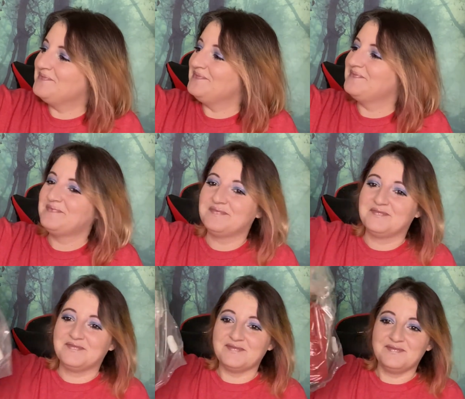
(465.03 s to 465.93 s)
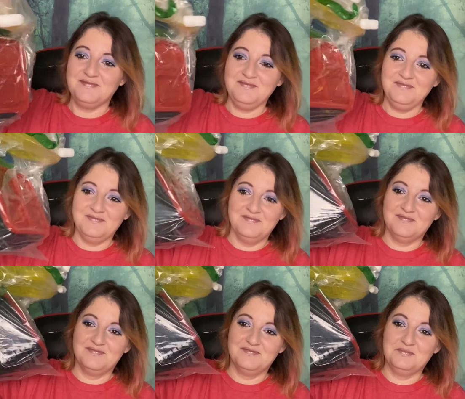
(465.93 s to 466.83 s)

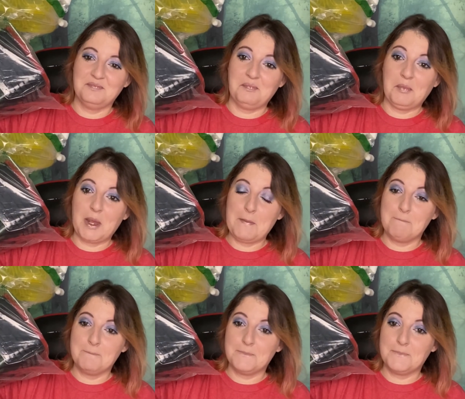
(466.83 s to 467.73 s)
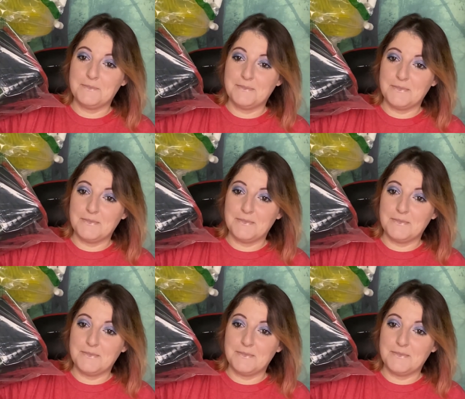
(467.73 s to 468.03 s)
(no one is talking)